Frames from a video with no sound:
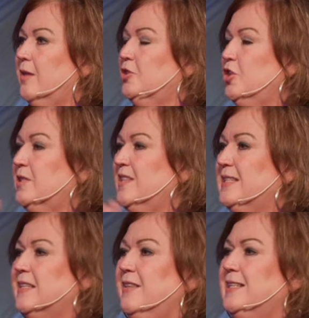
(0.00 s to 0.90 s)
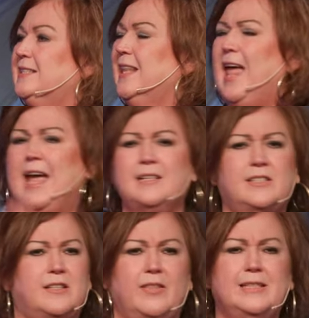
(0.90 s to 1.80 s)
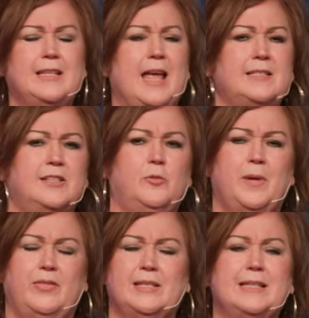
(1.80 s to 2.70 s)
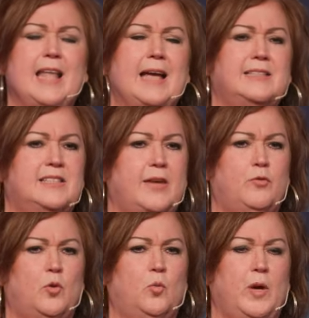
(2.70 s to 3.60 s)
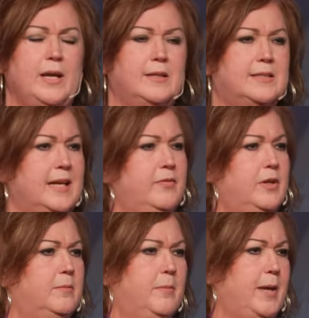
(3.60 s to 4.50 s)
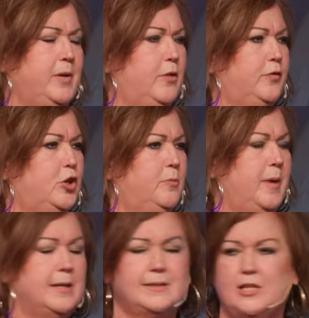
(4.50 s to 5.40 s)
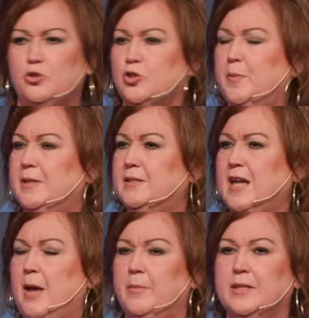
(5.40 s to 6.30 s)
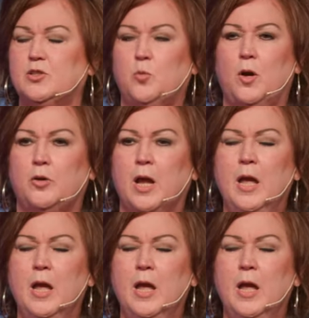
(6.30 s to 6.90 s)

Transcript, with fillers: just these, these, last, these last little bit, these last several weeks, even maybe a few months, as you're spending time in His Word,